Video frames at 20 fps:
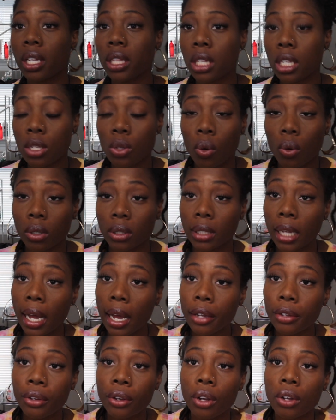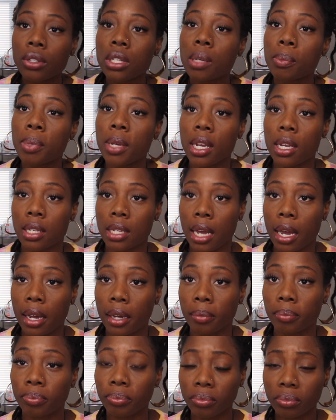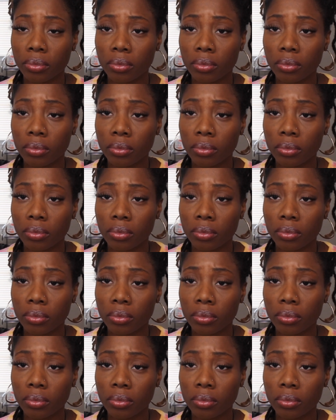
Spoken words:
get this online. You can go to PSI